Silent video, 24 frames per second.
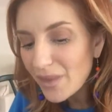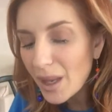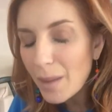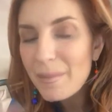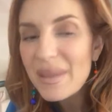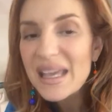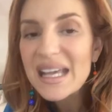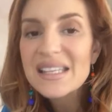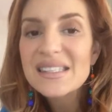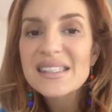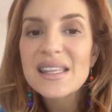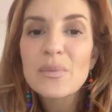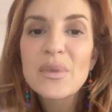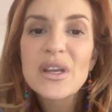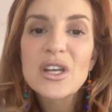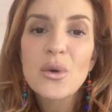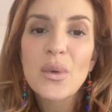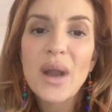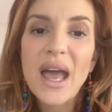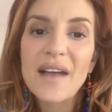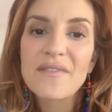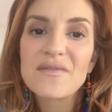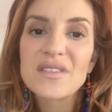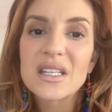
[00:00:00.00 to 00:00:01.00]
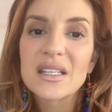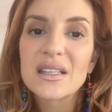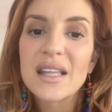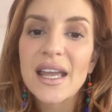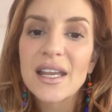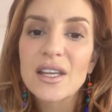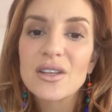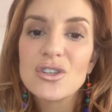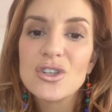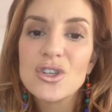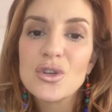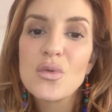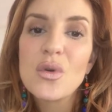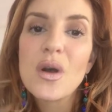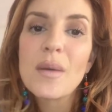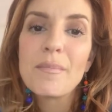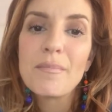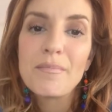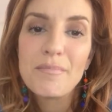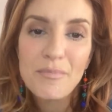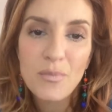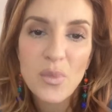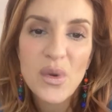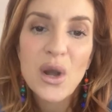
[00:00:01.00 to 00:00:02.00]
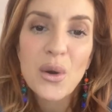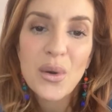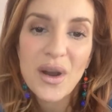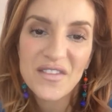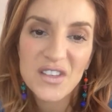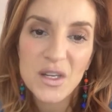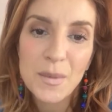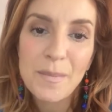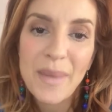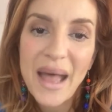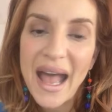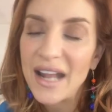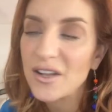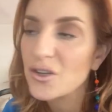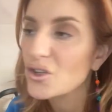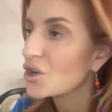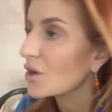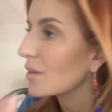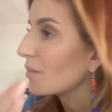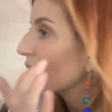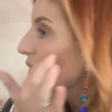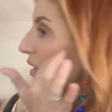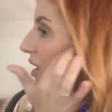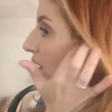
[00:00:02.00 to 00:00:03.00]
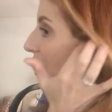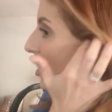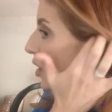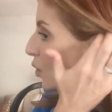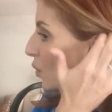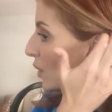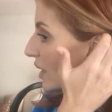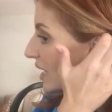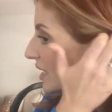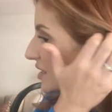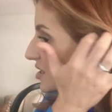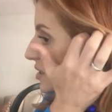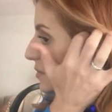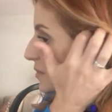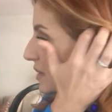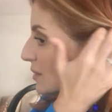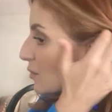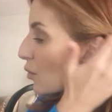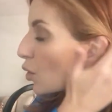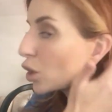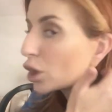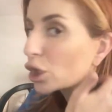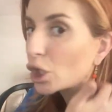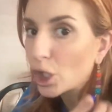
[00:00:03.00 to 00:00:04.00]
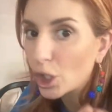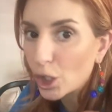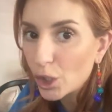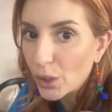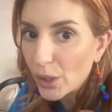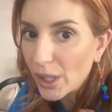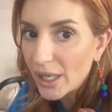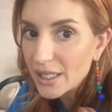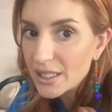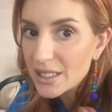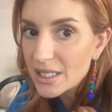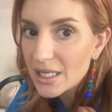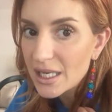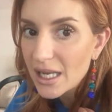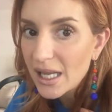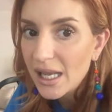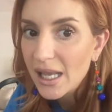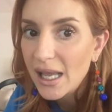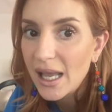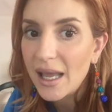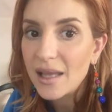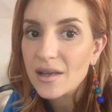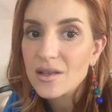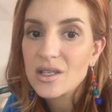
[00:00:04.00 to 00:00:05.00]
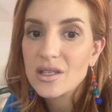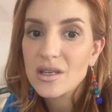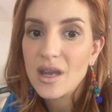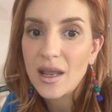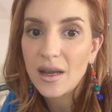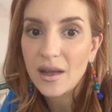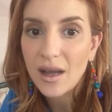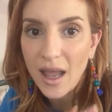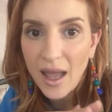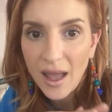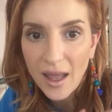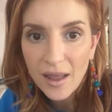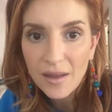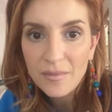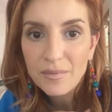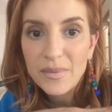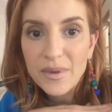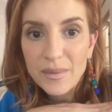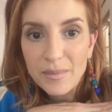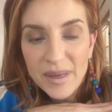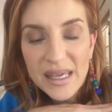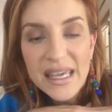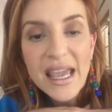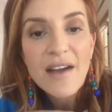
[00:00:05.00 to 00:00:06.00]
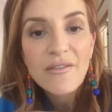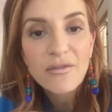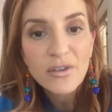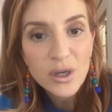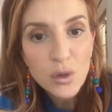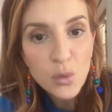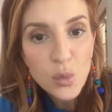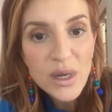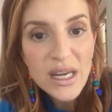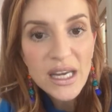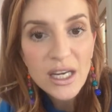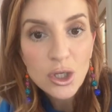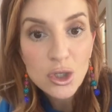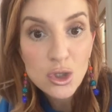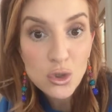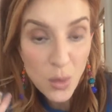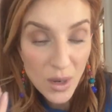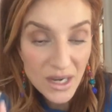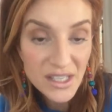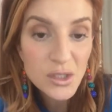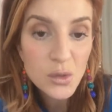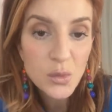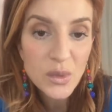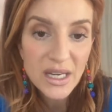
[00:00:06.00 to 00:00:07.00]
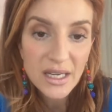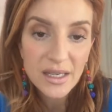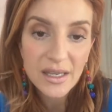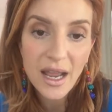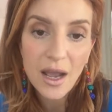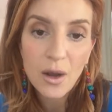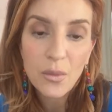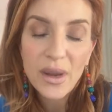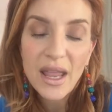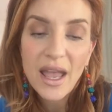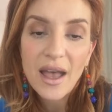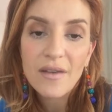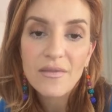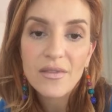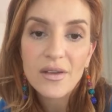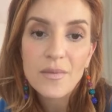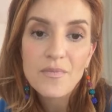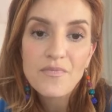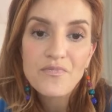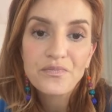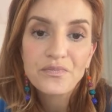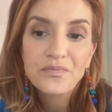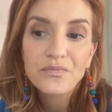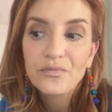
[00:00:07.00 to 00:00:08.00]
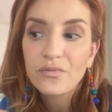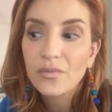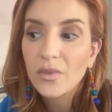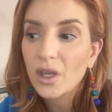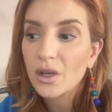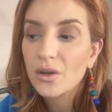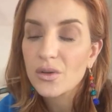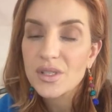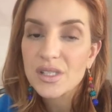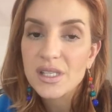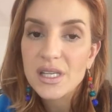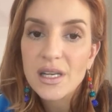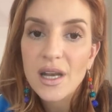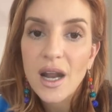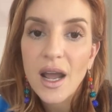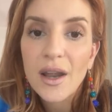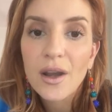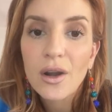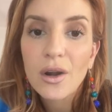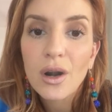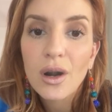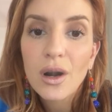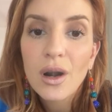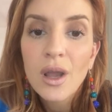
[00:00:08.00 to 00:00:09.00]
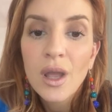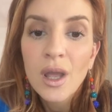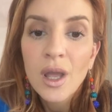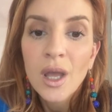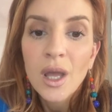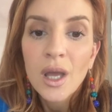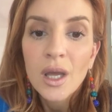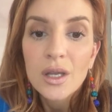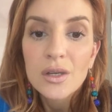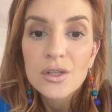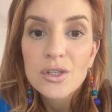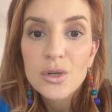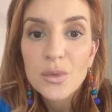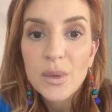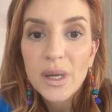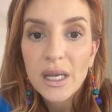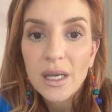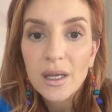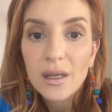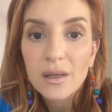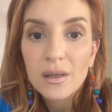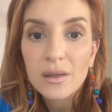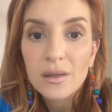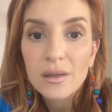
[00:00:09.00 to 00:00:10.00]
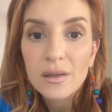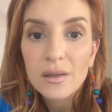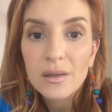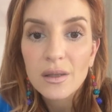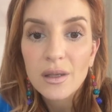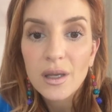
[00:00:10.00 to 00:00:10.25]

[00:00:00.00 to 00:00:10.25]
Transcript: Because then we don't have to like do them, we don't have to batch them. We get to be more current and be every week, twice a week now. We have, Christy and I are doing,